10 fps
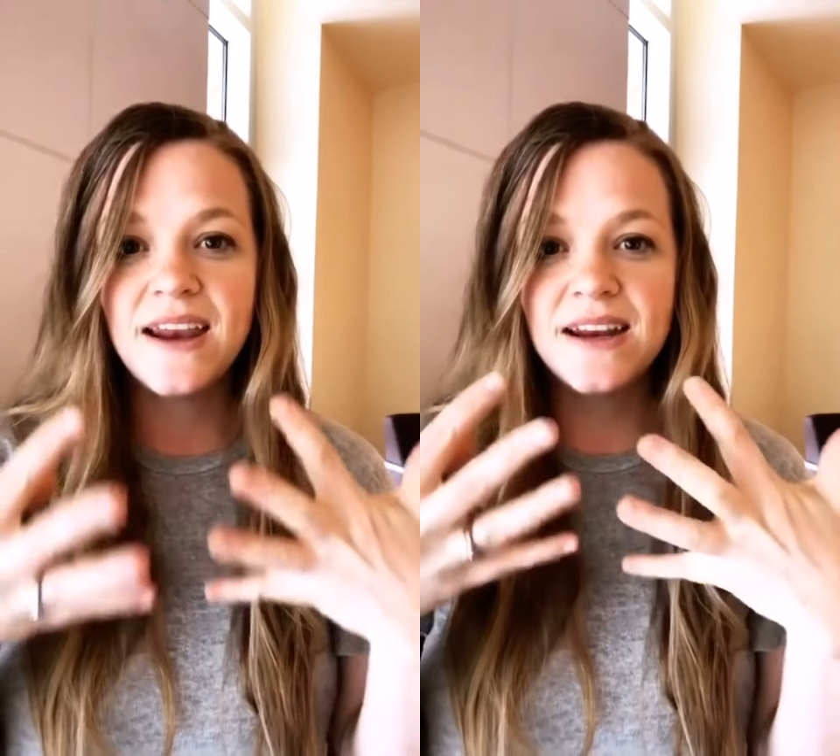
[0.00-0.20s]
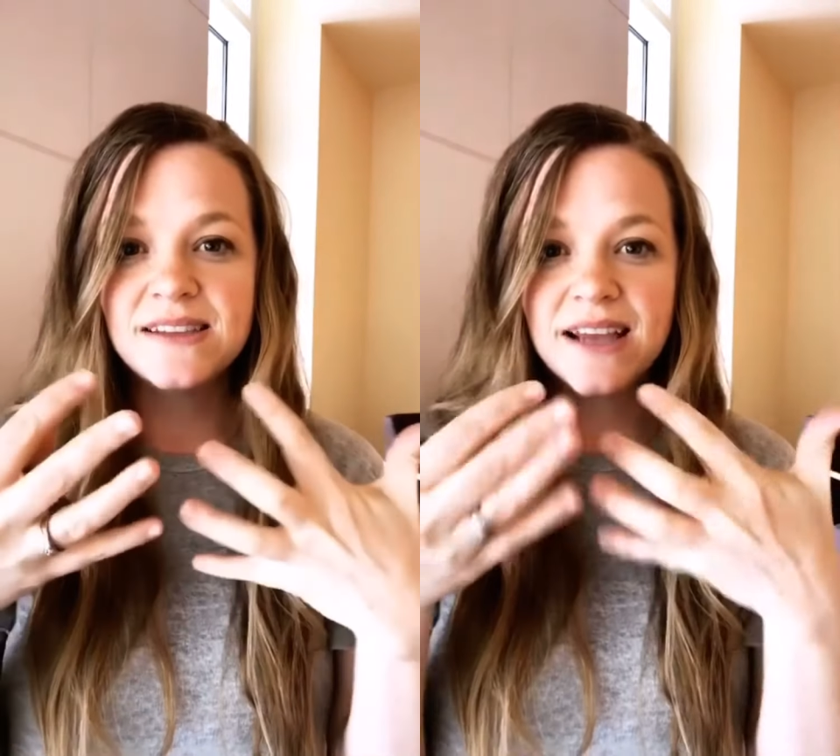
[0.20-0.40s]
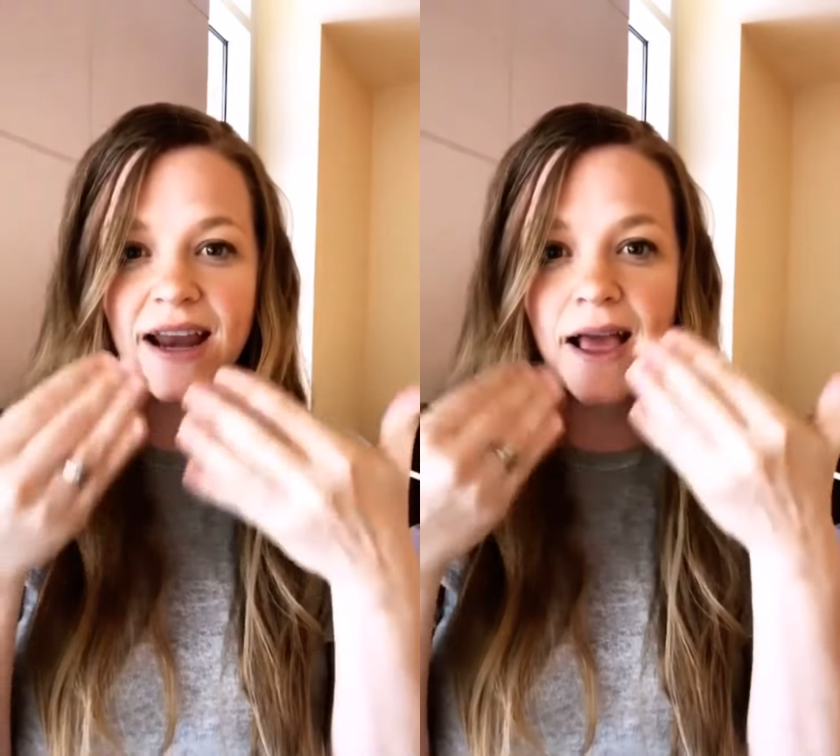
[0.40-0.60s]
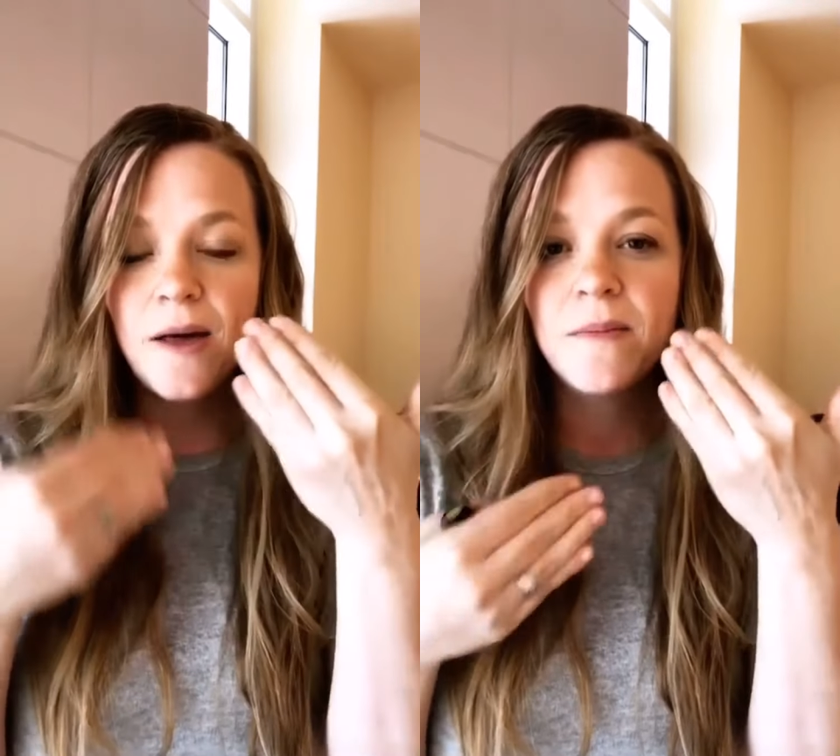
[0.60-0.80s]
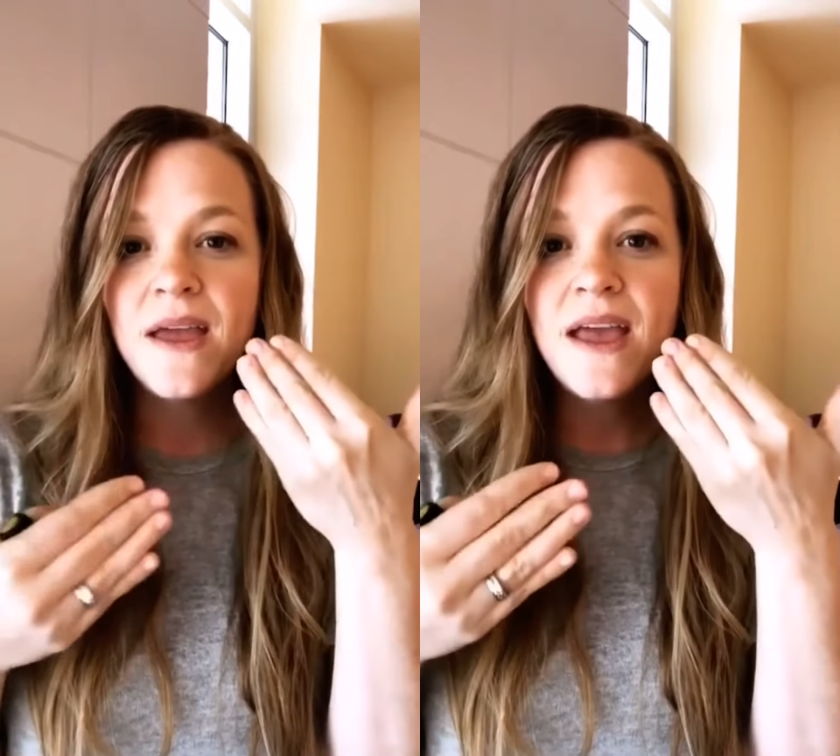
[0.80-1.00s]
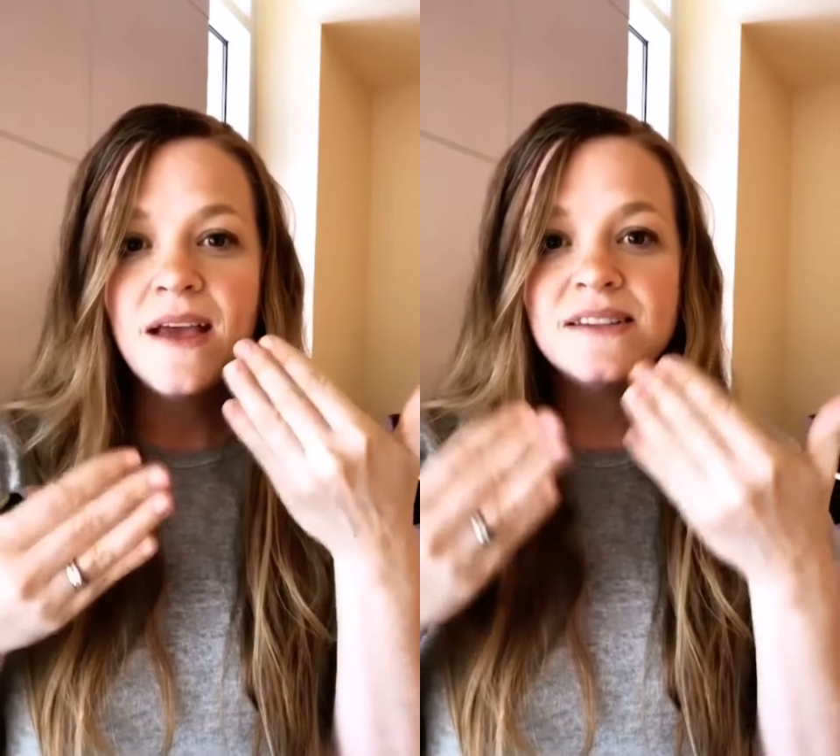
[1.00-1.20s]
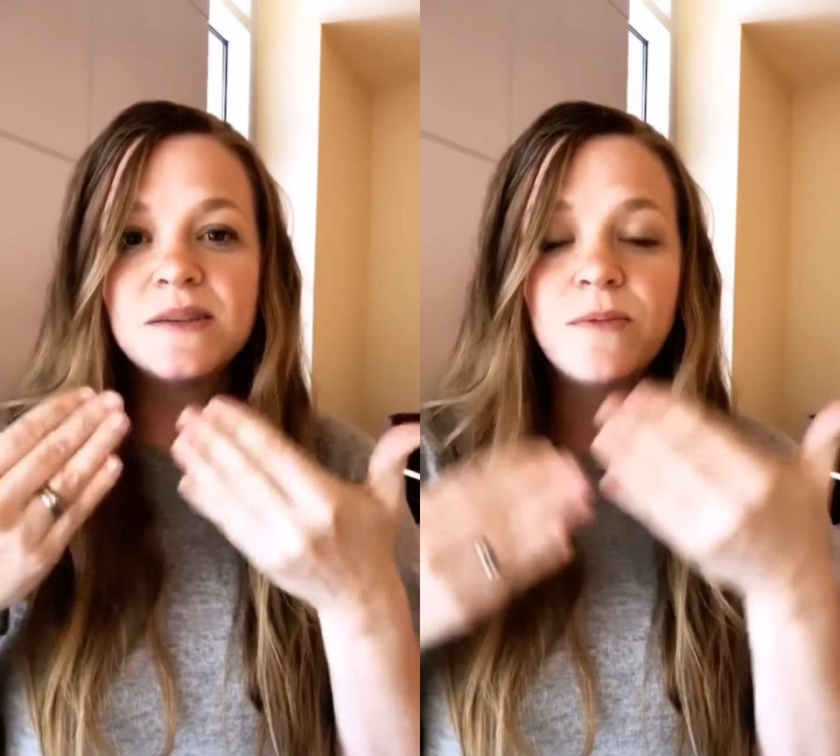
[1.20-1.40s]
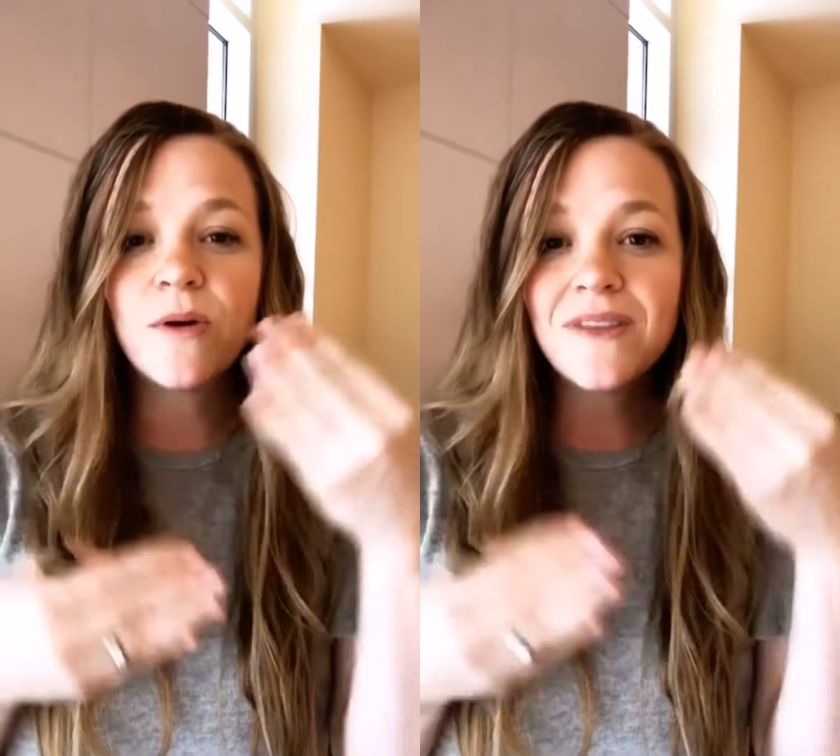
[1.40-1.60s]
and it's going to help
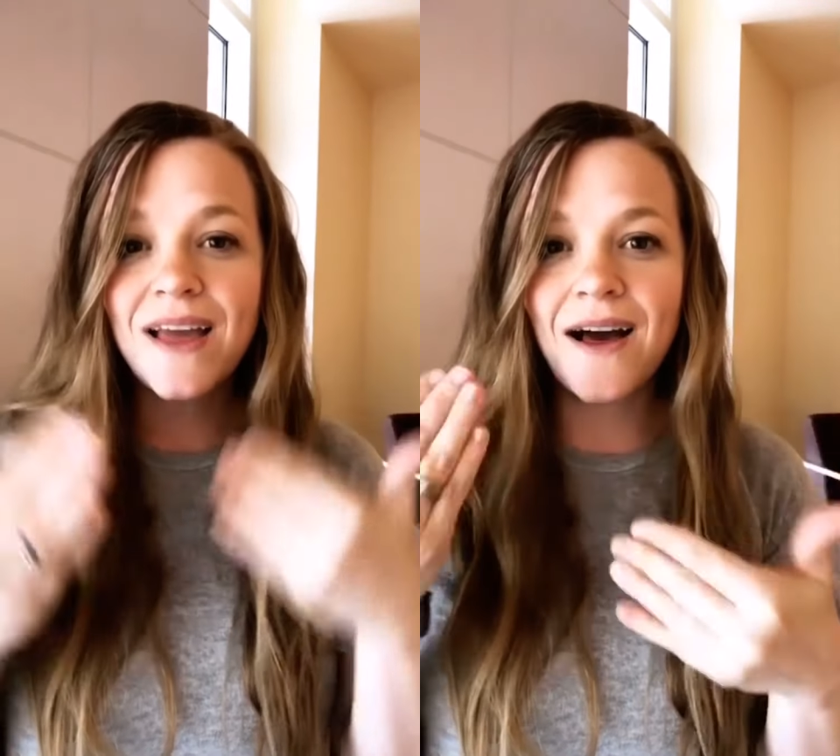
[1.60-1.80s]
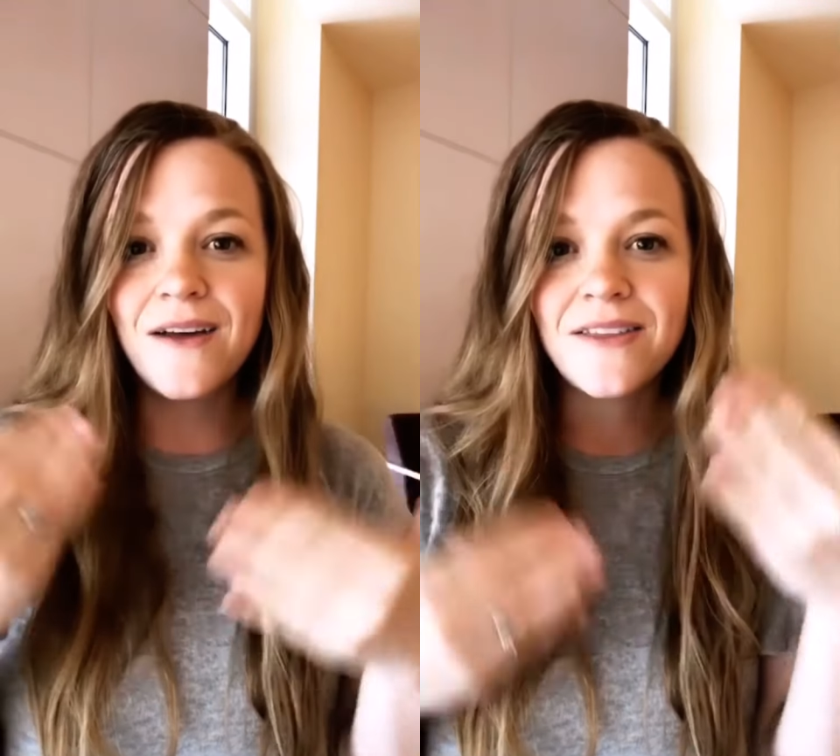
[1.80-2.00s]
support the health